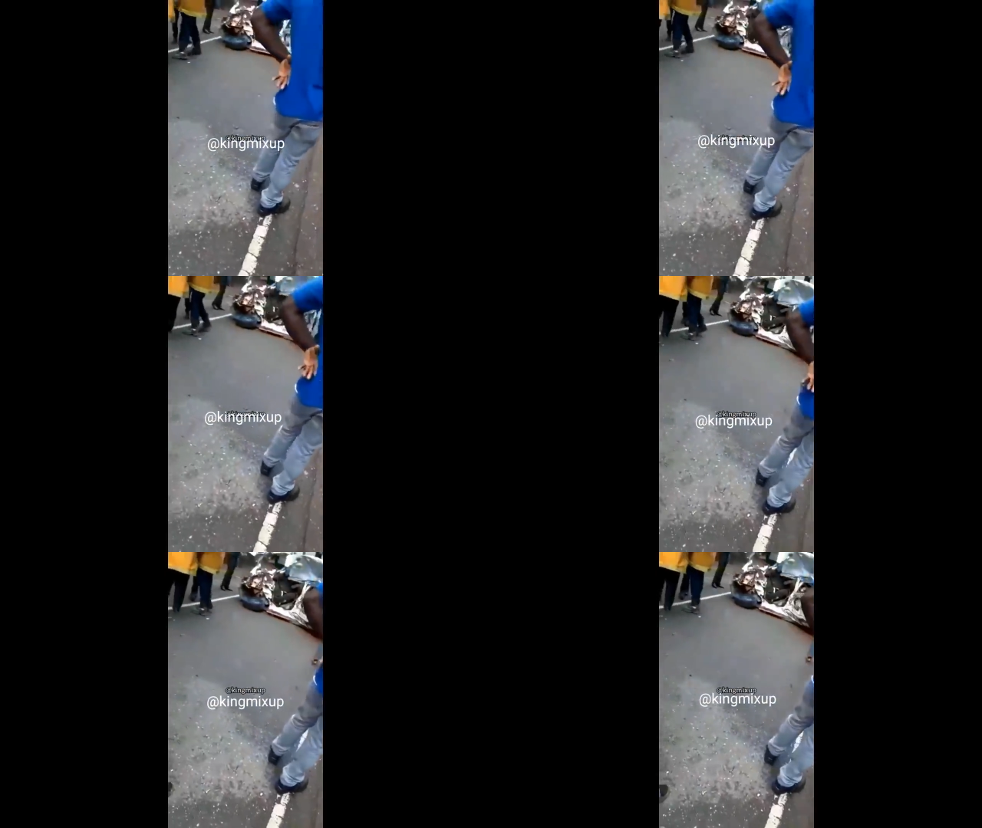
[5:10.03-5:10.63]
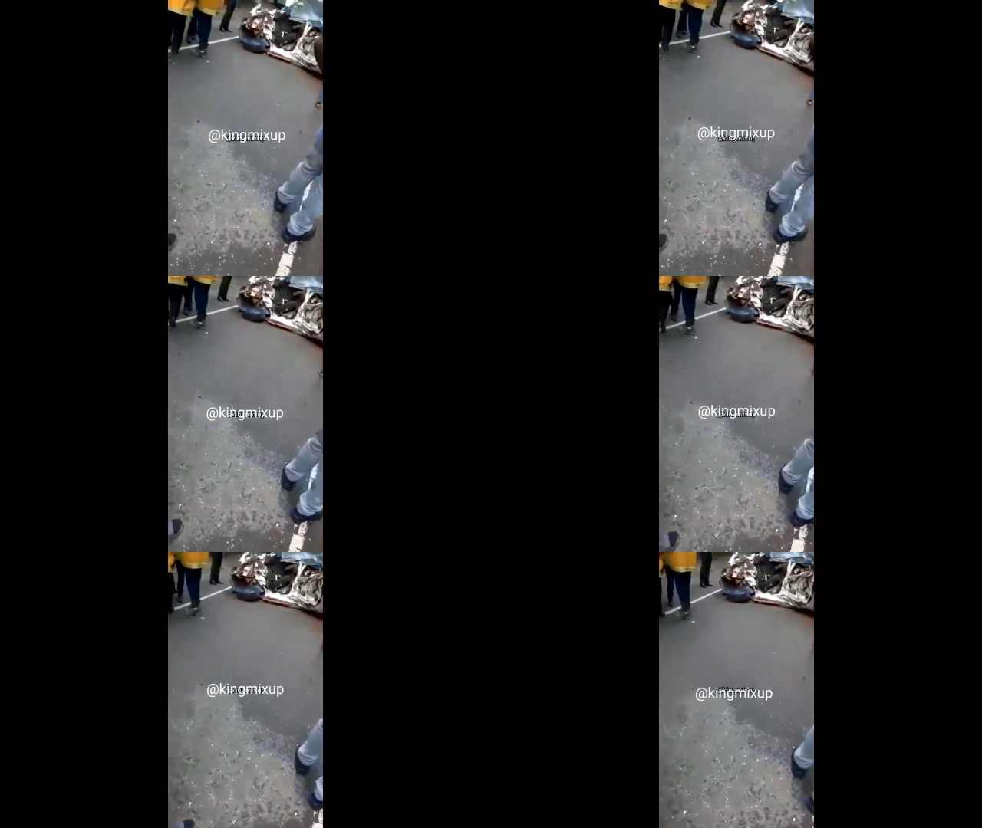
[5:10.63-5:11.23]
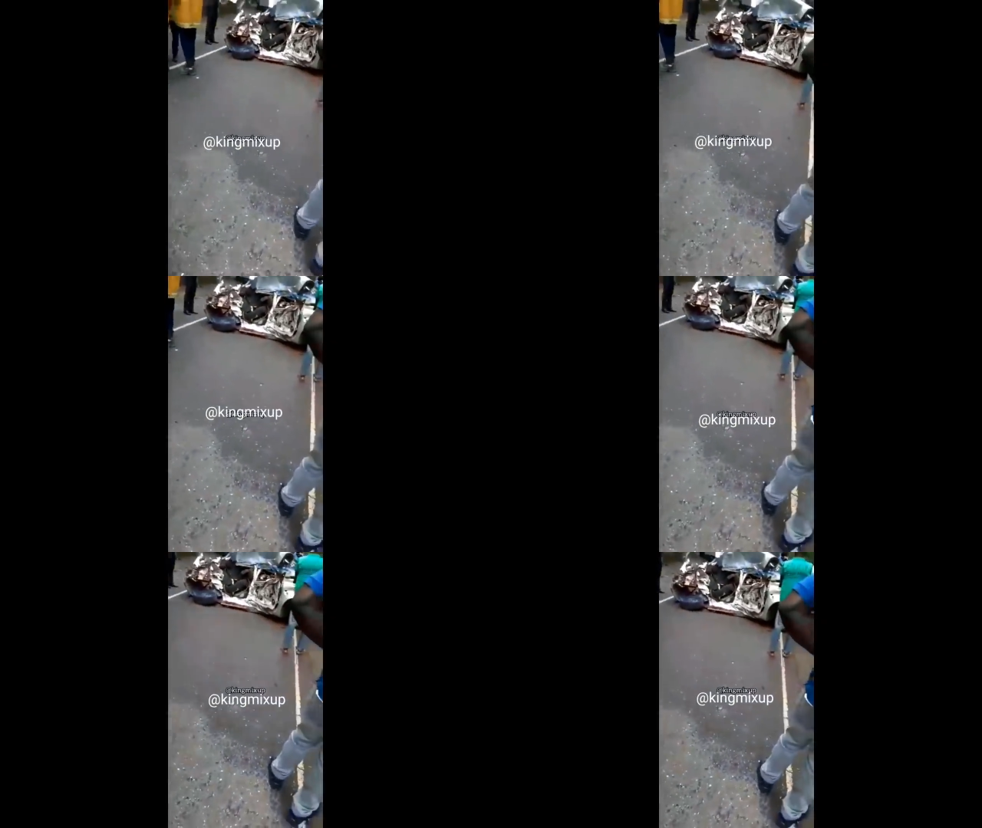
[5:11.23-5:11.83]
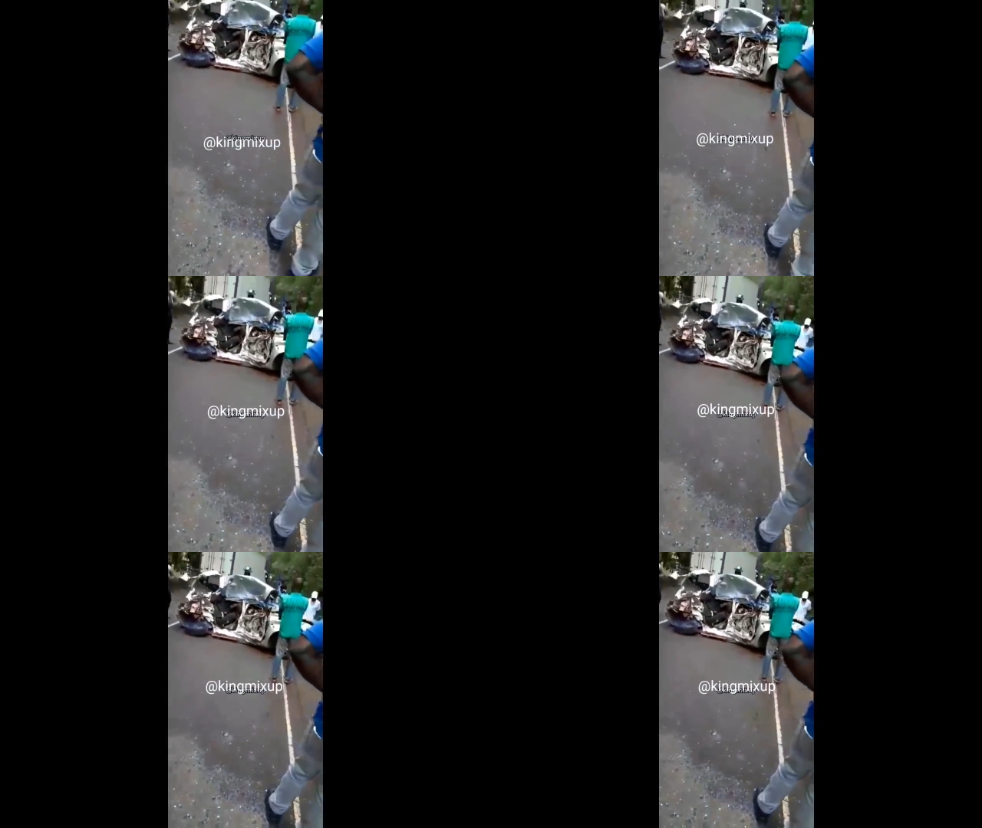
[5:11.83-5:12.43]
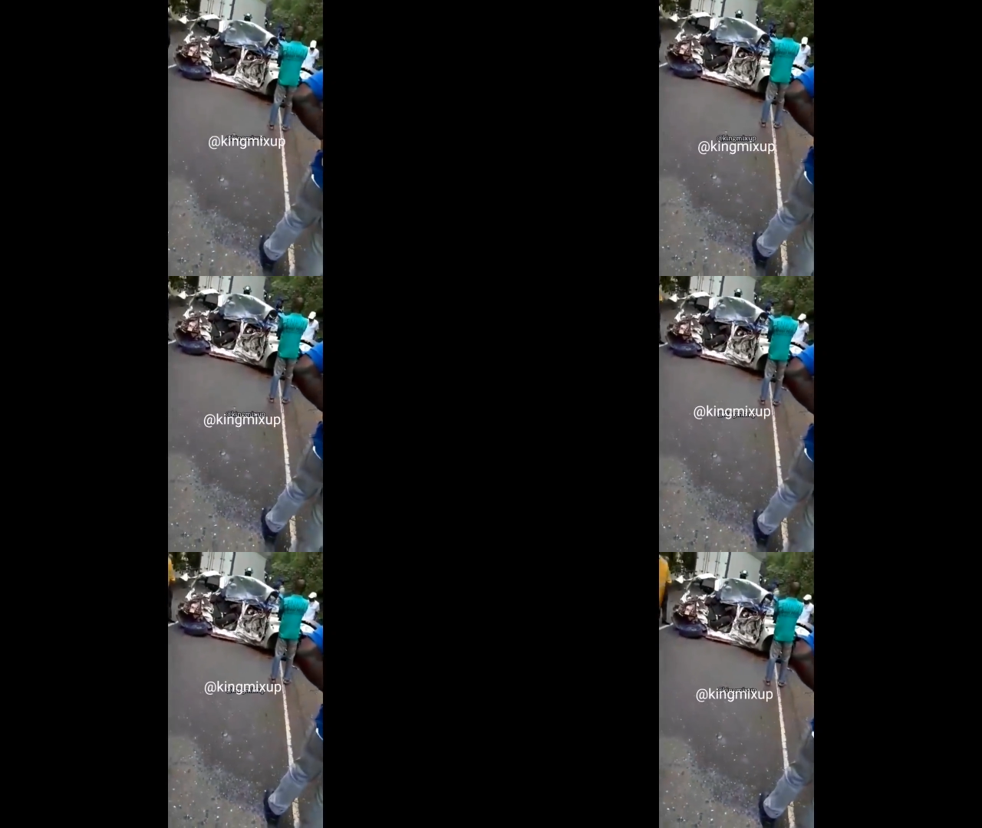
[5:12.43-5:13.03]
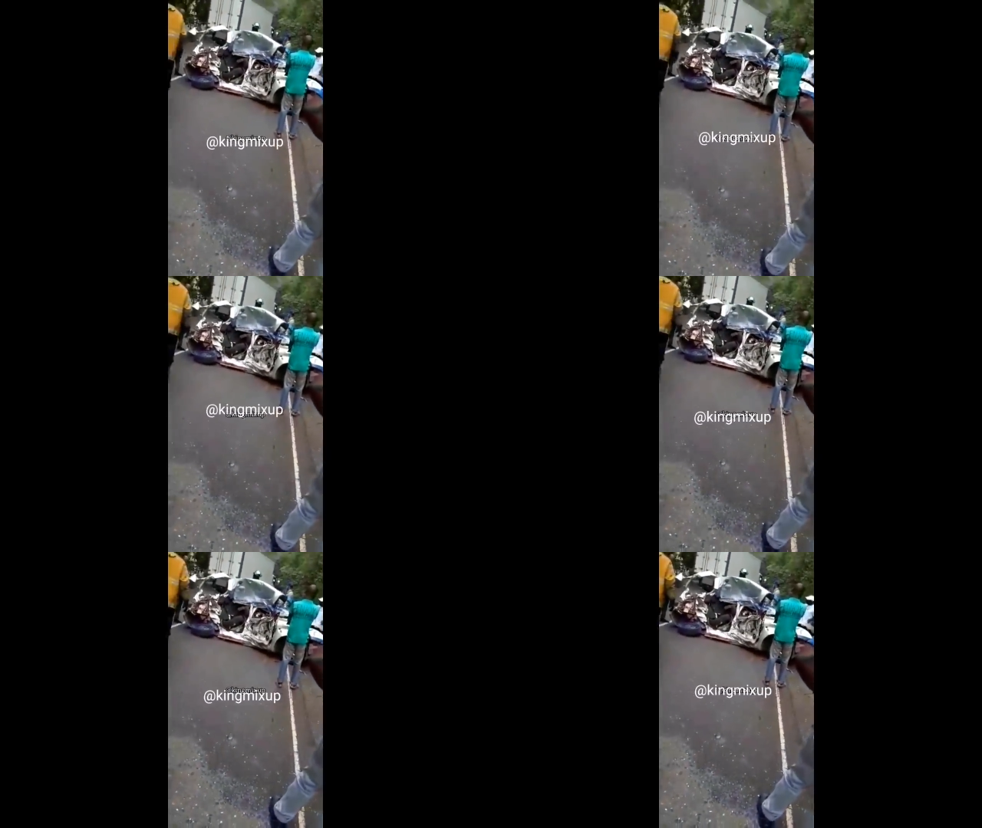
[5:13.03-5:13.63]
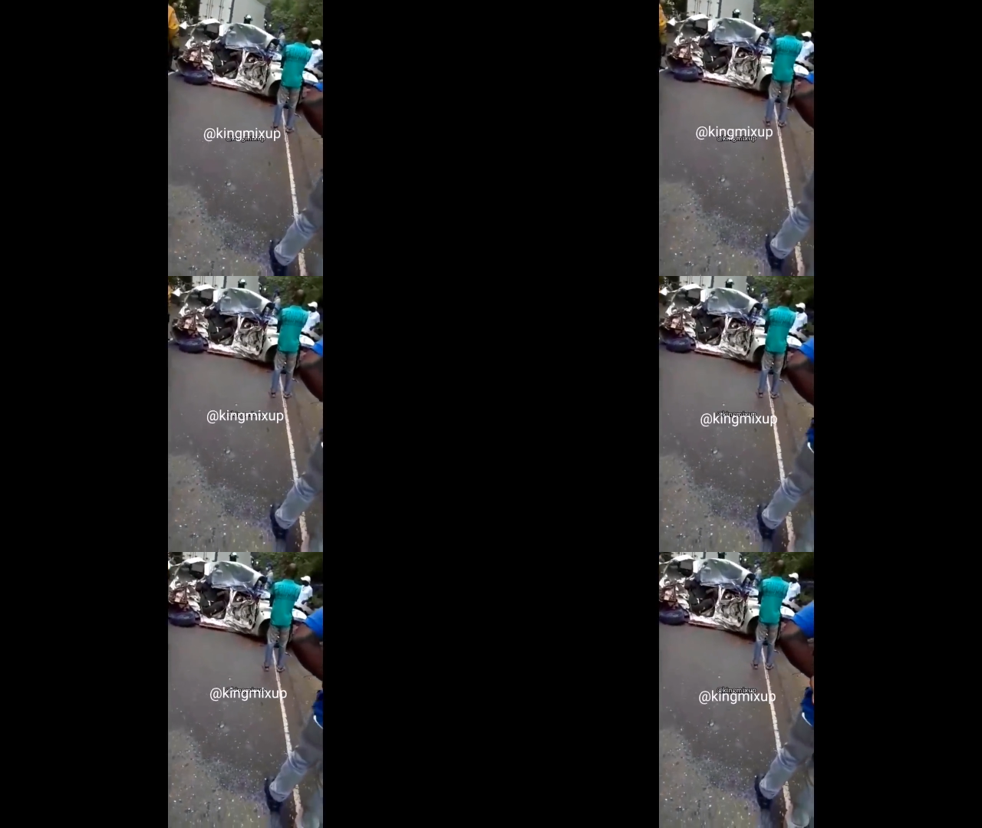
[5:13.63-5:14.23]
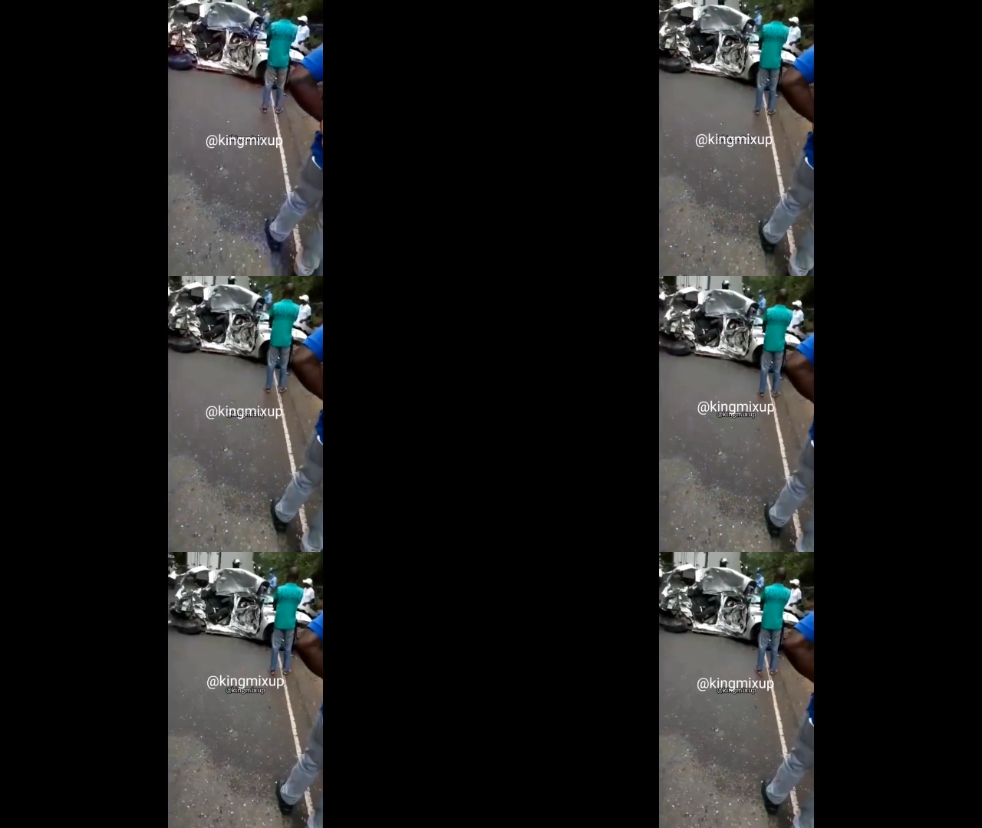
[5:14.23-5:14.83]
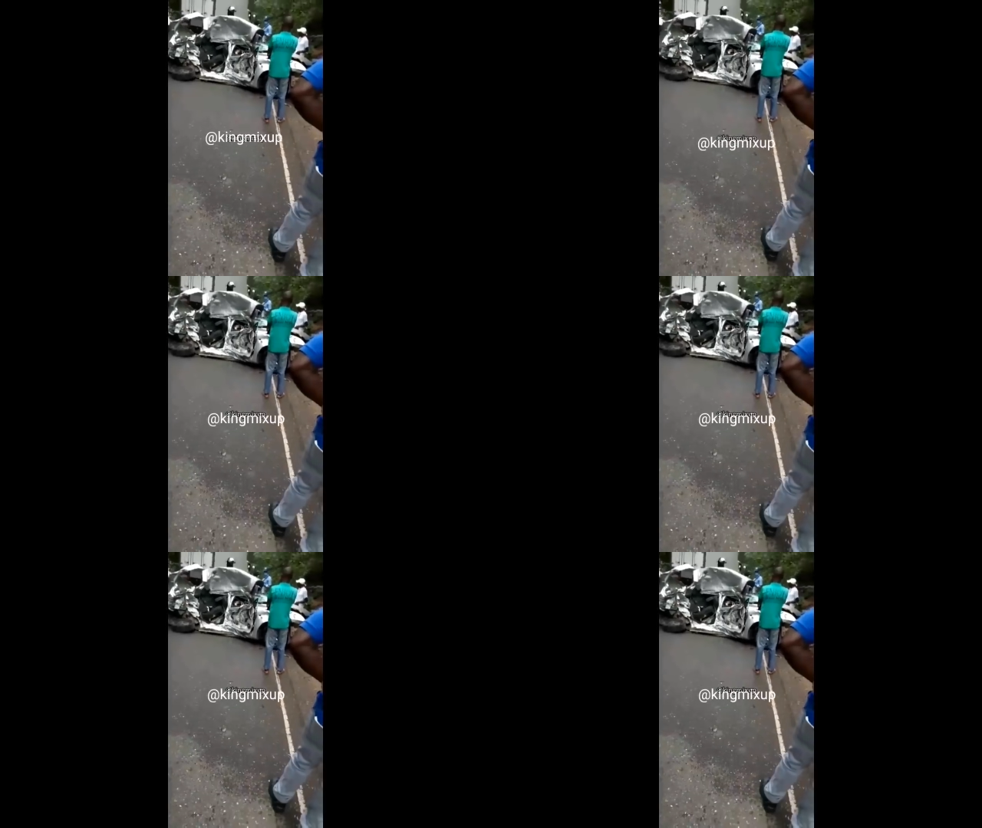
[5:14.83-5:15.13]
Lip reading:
Nobody's mouth can be seen.